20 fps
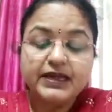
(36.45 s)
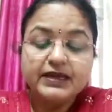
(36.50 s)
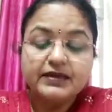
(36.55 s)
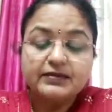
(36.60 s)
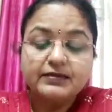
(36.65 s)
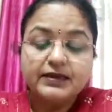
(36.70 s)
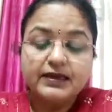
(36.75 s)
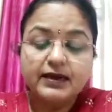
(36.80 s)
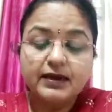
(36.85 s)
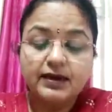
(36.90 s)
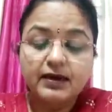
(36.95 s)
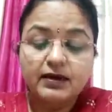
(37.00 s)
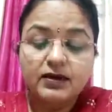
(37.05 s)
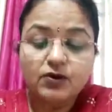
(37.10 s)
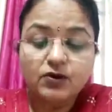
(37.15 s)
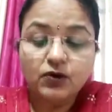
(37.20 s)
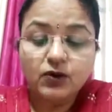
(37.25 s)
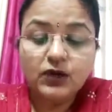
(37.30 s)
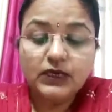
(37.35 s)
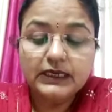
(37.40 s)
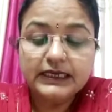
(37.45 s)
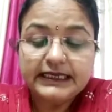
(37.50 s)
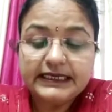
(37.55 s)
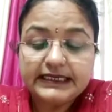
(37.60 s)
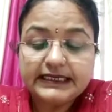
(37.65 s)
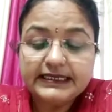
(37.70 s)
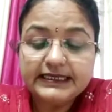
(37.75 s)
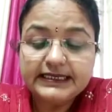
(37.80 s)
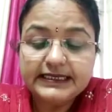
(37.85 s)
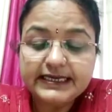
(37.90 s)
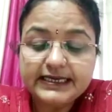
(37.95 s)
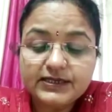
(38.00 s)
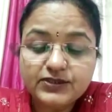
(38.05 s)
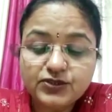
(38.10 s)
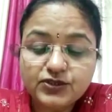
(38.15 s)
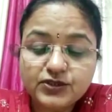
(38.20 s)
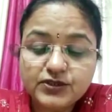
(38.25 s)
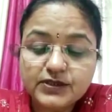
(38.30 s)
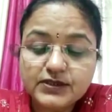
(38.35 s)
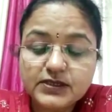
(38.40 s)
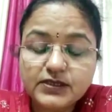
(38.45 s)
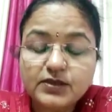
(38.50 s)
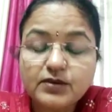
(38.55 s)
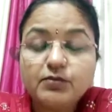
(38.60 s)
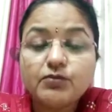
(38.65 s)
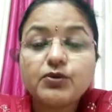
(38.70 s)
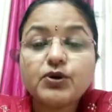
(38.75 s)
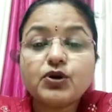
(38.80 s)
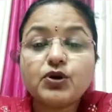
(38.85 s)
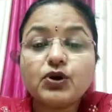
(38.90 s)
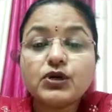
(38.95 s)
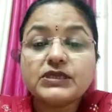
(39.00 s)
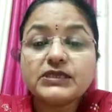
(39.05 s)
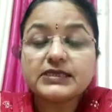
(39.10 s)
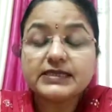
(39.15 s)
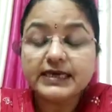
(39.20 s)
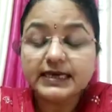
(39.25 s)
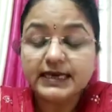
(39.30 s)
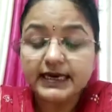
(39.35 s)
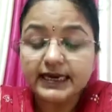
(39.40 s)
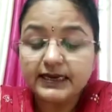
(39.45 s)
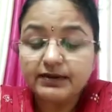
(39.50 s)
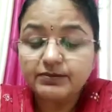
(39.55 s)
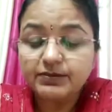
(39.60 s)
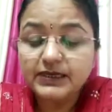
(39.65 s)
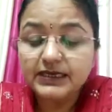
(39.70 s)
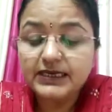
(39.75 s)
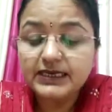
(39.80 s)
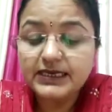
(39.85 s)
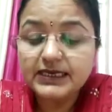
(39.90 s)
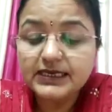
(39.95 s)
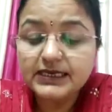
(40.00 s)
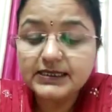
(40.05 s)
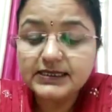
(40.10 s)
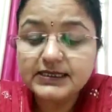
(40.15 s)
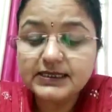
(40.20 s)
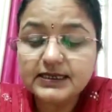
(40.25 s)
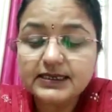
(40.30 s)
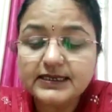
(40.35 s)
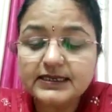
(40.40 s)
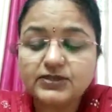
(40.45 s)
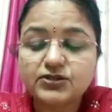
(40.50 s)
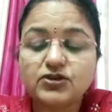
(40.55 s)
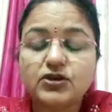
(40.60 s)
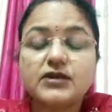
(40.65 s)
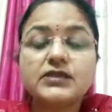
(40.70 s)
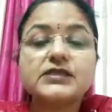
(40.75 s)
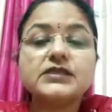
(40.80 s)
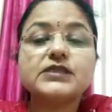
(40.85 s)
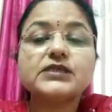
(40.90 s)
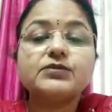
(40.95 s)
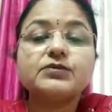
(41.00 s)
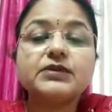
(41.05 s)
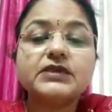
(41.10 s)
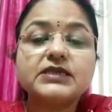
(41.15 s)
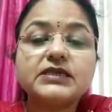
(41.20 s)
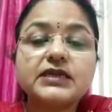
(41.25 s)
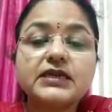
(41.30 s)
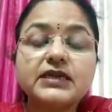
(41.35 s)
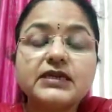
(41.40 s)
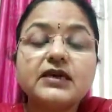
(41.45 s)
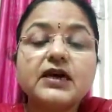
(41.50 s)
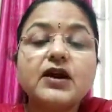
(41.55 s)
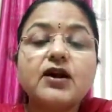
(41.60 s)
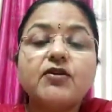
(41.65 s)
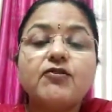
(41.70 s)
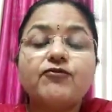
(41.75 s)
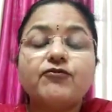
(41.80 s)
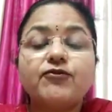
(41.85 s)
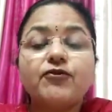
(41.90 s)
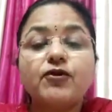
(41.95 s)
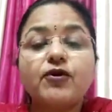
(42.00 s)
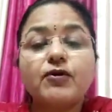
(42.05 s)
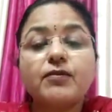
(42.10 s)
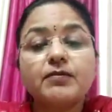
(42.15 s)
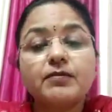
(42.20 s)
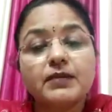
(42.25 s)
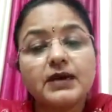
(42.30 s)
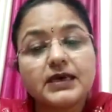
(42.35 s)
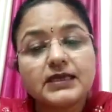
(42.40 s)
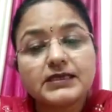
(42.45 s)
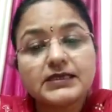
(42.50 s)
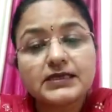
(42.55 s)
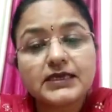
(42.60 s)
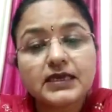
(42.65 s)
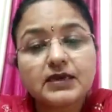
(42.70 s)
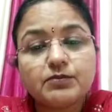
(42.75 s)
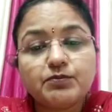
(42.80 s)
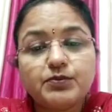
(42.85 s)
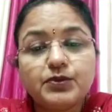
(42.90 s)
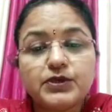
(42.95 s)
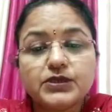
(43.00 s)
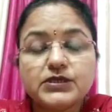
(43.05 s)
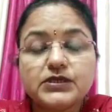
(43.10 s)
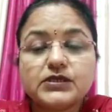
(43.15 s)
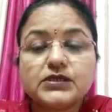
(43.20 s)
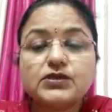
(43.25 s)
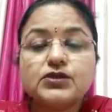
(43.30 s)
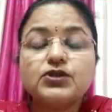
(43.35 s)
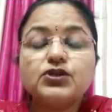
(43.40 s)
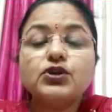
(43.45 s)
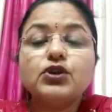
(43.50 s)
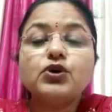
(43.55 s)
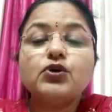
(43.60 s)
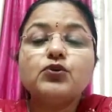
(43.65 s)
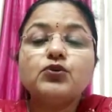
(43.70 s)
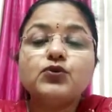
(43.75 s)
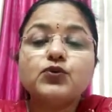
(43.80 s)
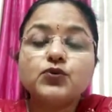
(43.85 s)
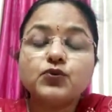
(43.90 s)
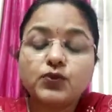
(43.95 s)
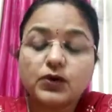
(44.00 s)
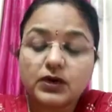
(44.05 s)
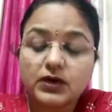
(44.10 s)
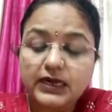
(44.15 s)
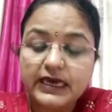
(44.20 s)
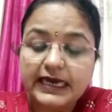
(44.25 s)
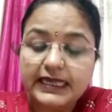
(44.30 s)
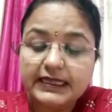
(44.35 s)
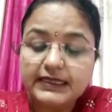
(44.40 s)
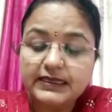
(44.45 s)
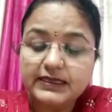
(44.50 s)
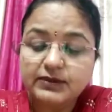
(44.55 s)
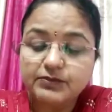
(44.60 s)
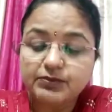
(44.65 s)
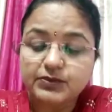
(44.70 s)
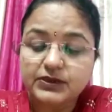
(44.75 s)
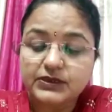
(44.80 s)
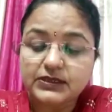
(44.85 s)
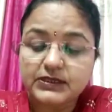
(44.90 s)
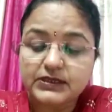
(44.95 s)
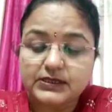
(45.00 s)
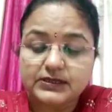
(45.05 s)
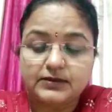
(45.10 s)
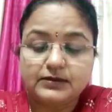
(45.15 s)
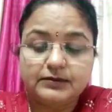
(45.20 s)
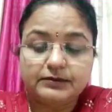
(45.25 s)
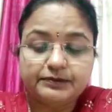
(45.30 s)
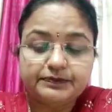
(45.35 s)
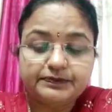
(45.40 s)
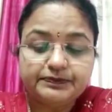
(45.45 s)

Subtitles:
They are called contagious because they can be easily transmitted from sick person to a healthy person.